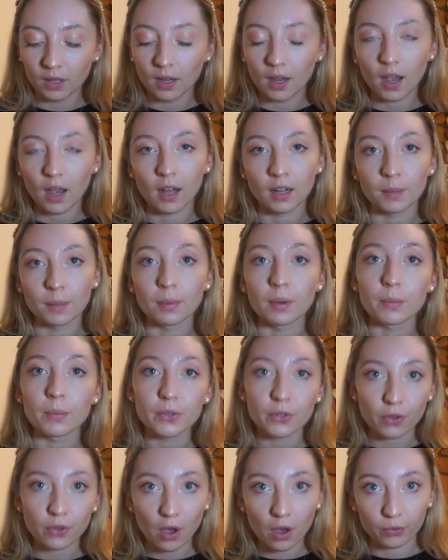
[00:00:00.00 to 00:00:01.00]
and I put
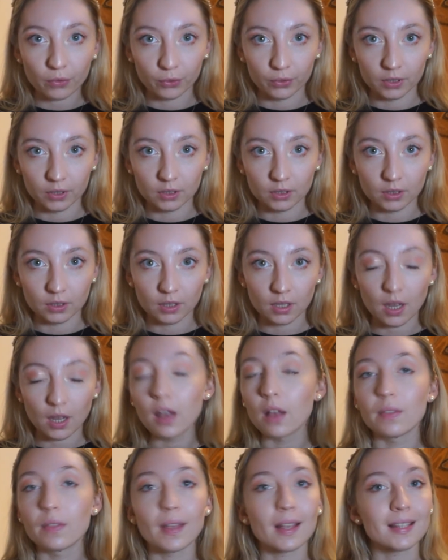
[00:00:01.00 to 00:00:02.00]
mascara on
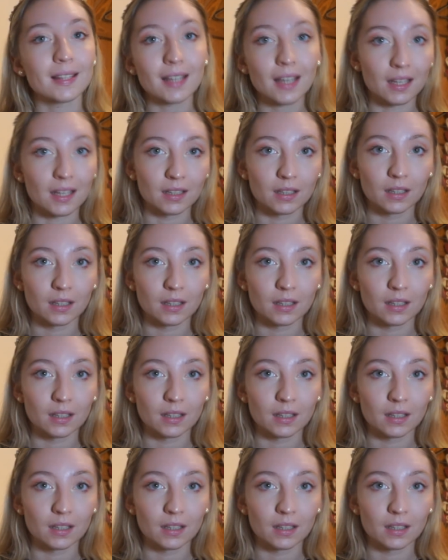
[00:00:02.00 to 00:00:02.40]
and that's it.